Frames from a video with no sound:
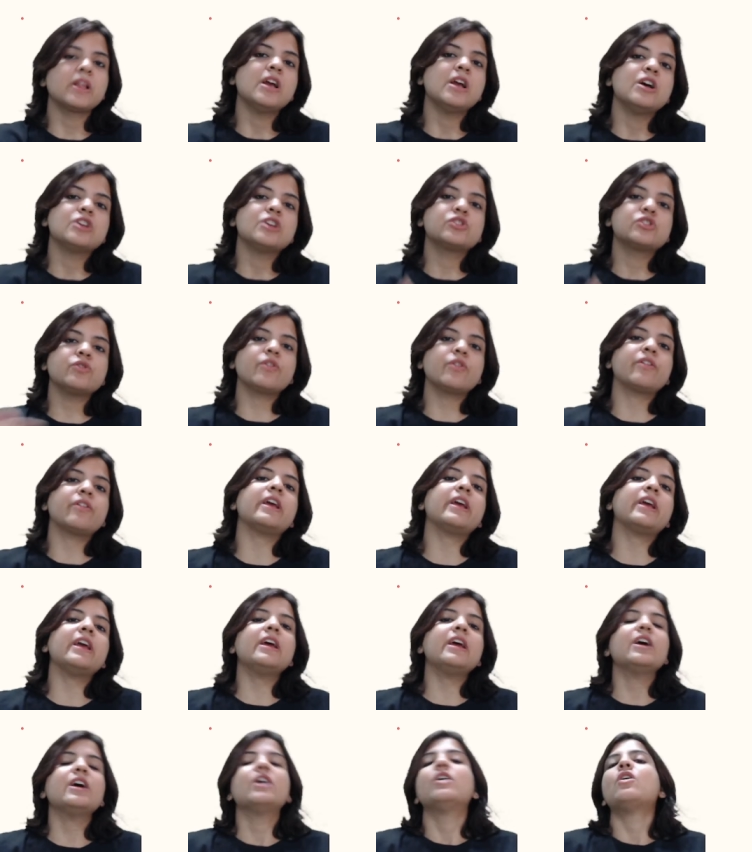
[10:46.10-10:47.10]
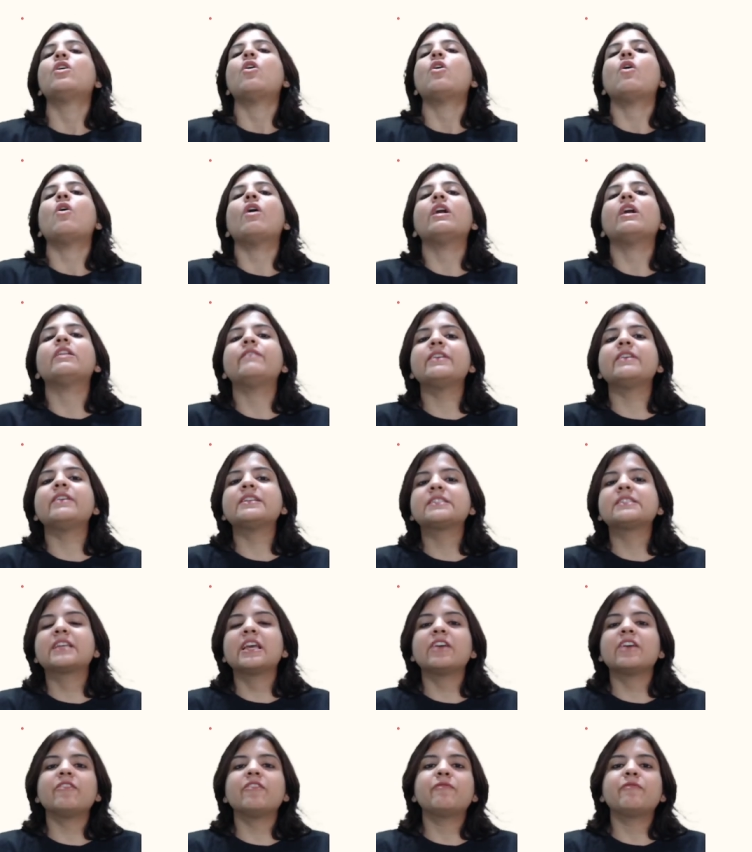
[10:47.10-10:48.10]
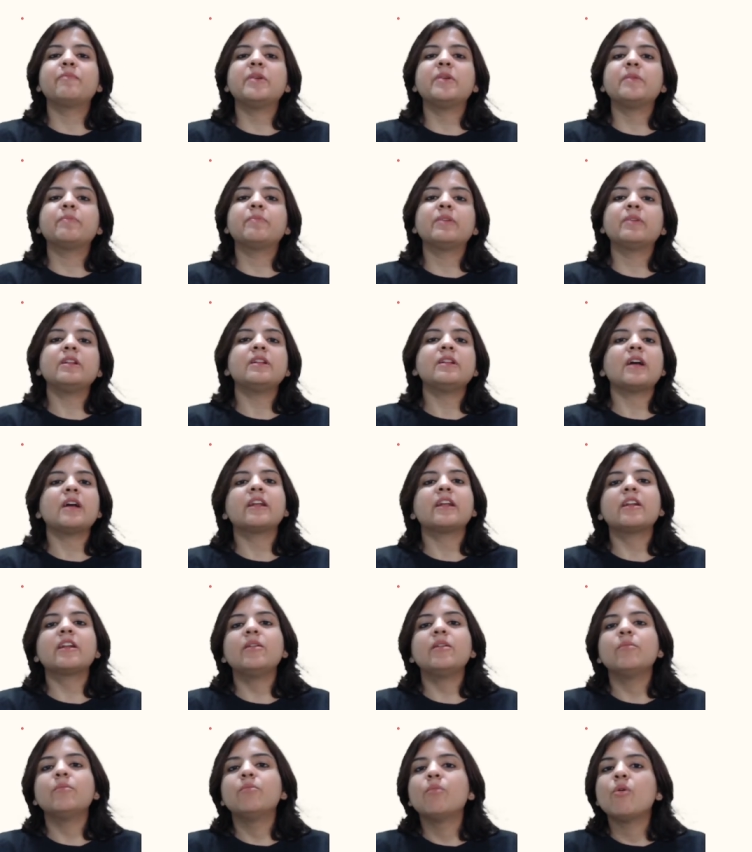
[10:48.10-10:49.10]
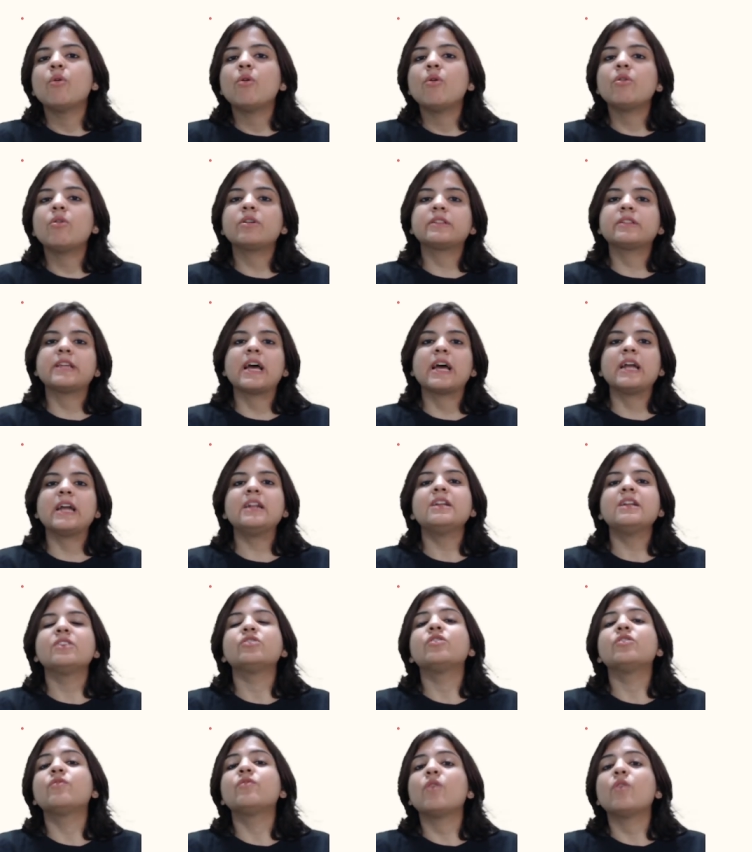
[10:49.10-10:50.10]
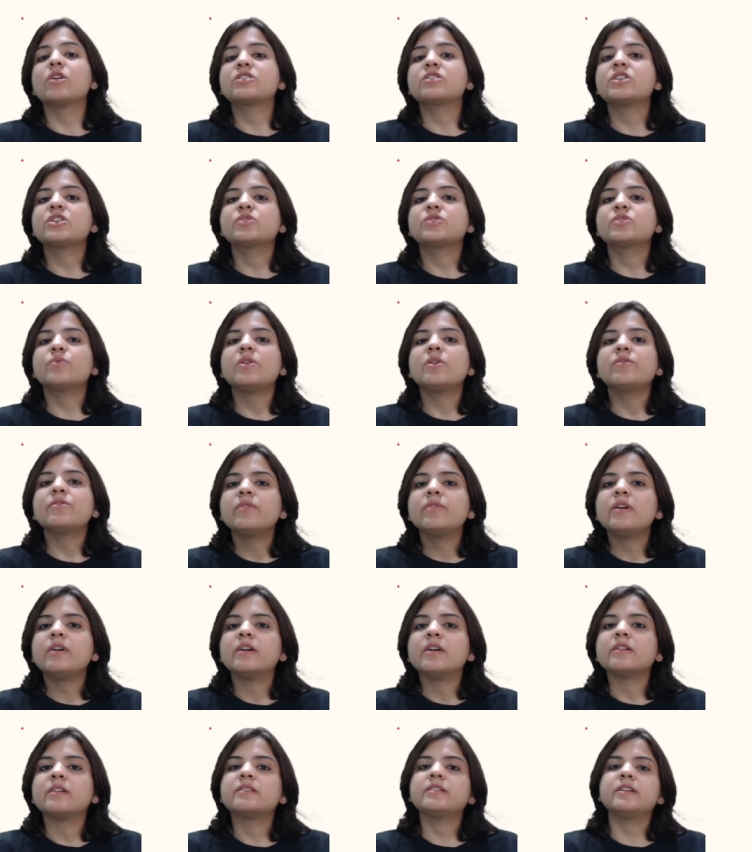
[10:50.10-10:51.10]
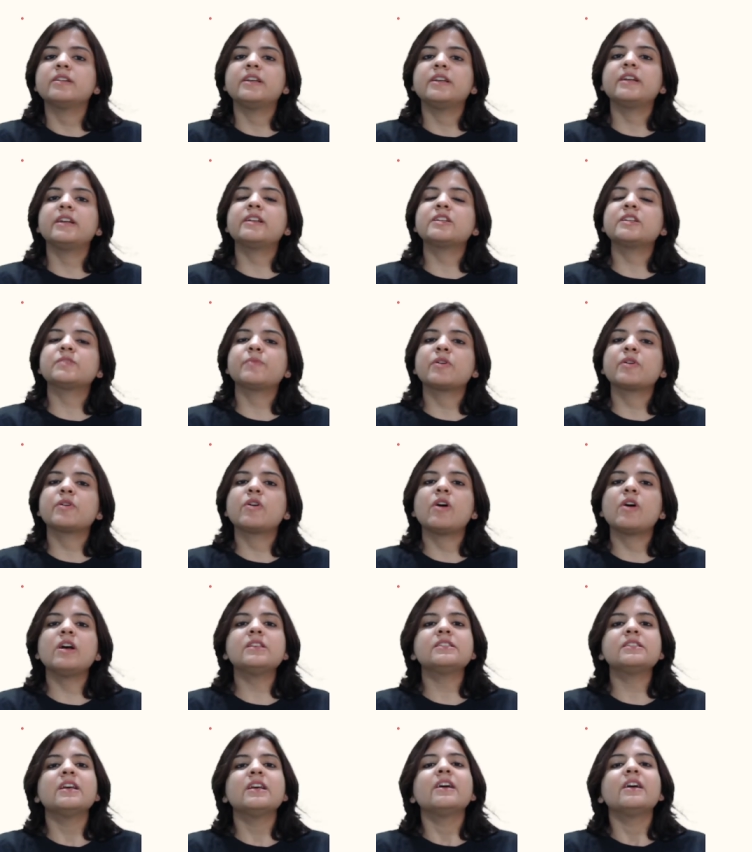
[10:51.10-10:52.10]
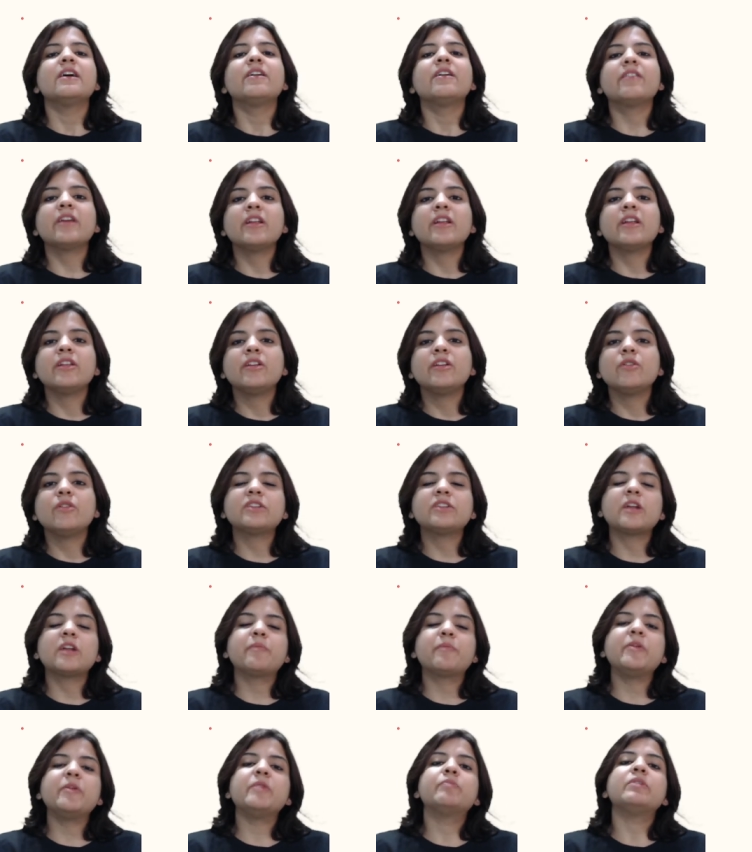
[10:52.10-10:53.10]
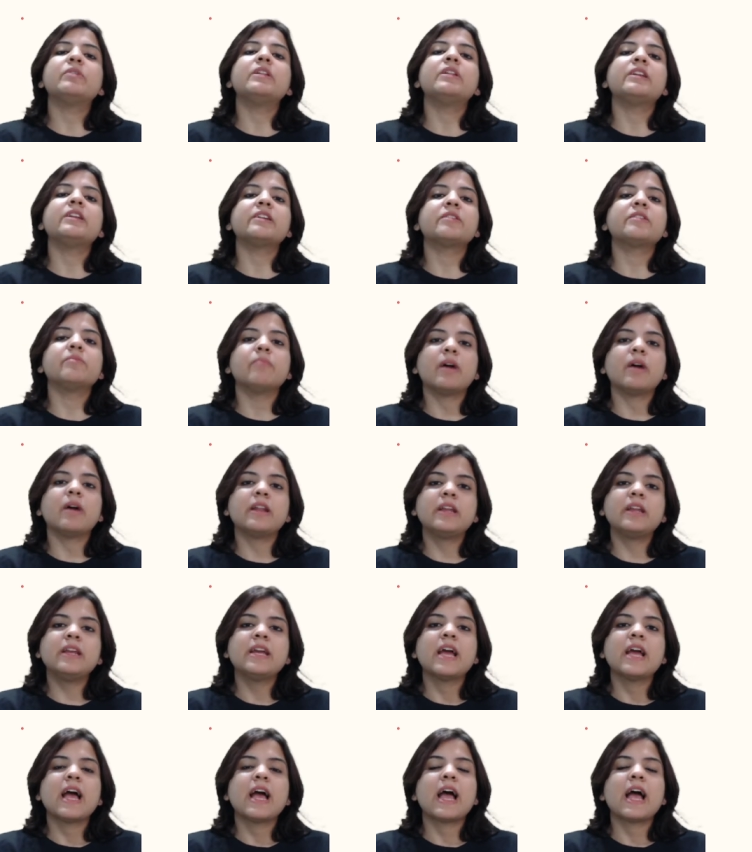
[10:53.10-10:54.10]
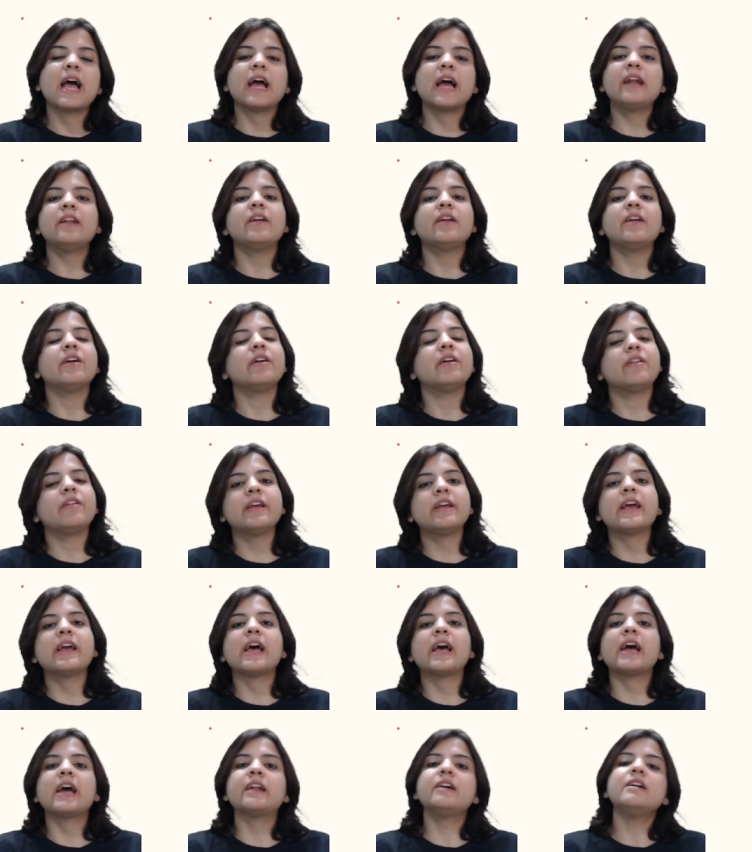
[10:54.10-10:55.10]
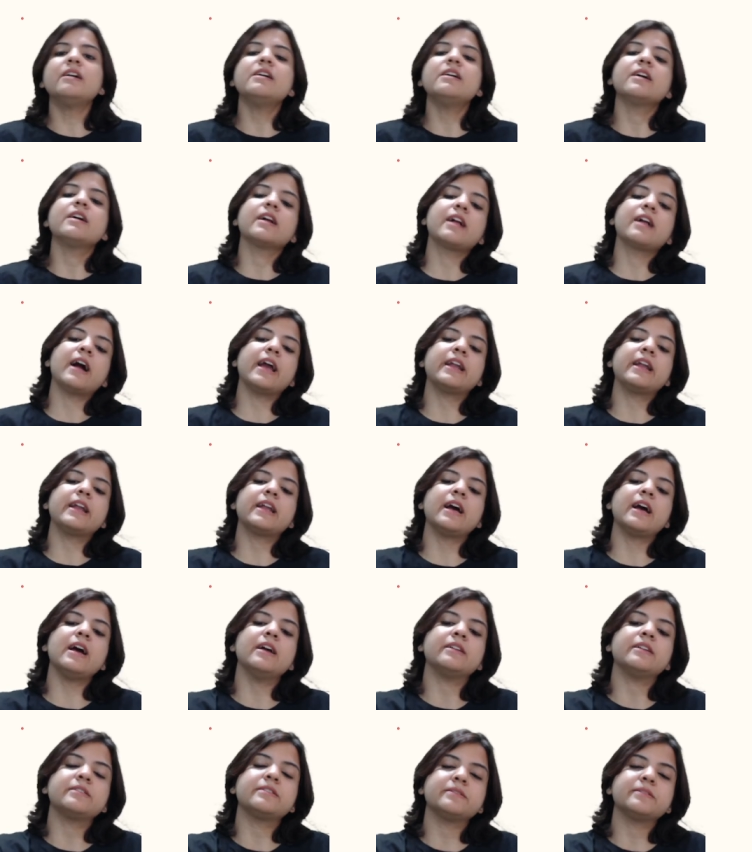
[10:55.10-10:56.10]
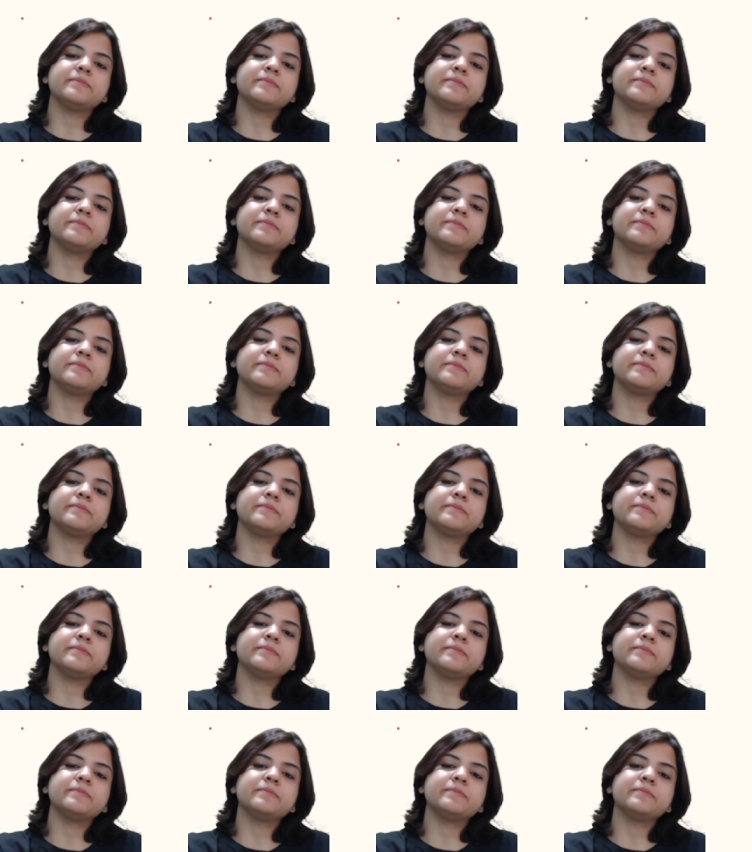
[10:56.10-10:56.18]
So Ray always gave people a little more than the watches were worth. It is because Ray knew that people needed money and Ray had a kind heart.